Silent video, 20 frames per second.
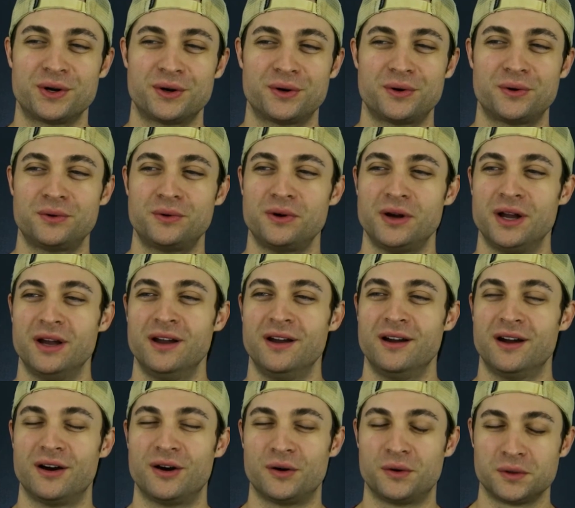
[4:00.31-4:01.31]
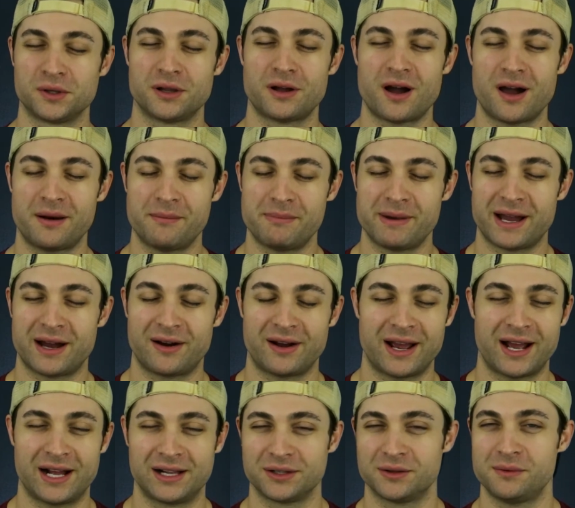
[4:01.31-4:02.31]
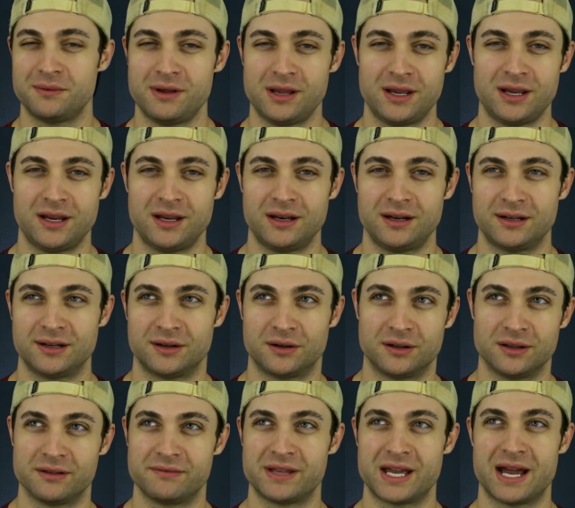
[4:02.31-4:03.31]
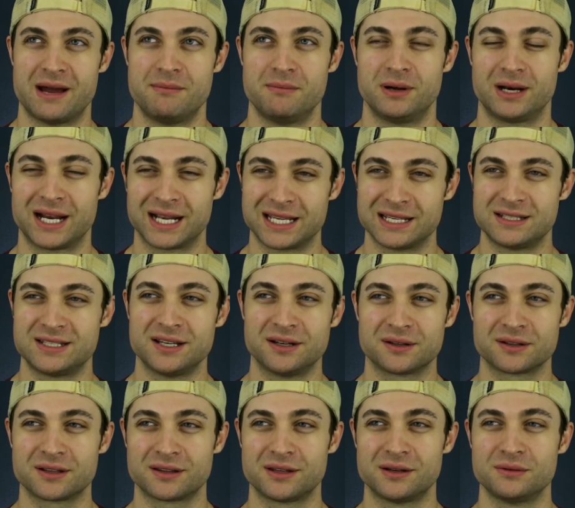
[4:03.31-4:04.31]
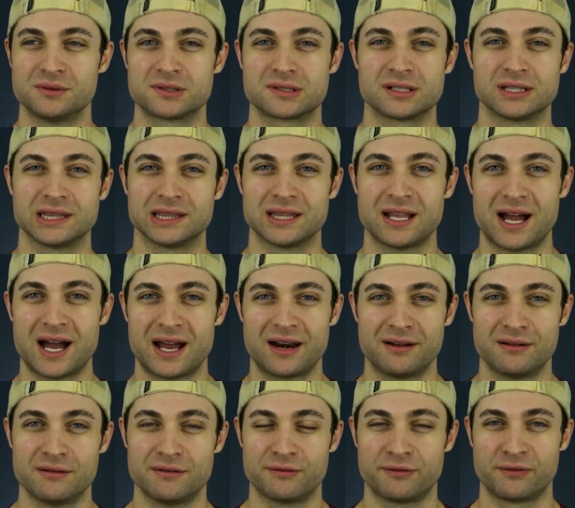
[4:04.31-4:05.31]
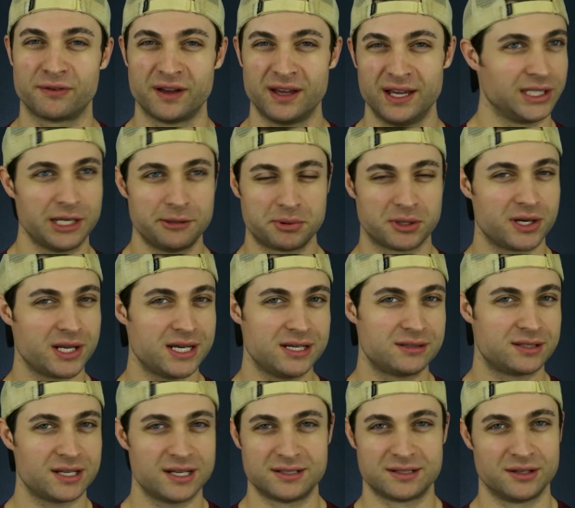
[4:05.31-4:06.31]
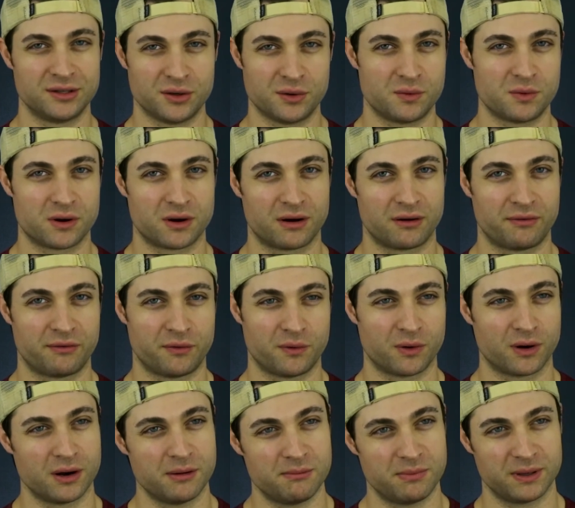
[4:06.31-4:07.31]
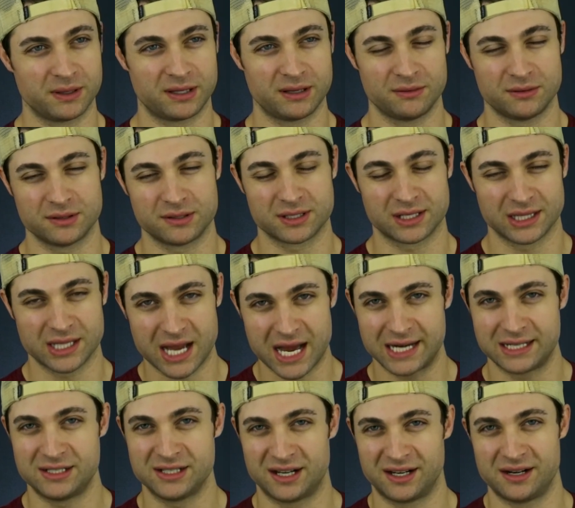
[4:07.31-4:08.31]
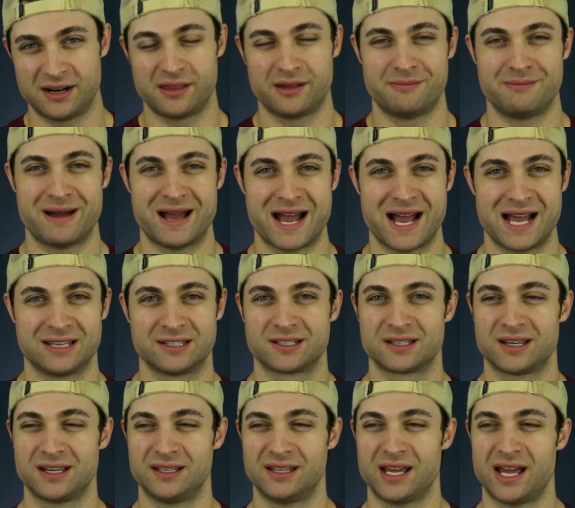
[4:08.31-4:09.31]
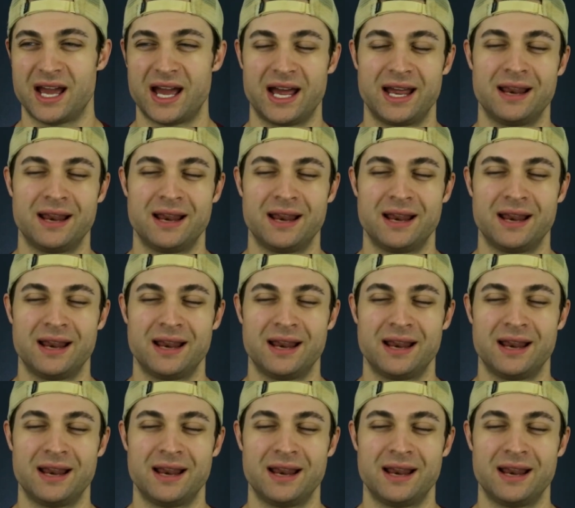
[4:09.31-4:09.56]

know a whole lot about Halloween and all of that, but I could tell that there was a lot of liberties isn't the word for it, but there was a lot done to The Mask, and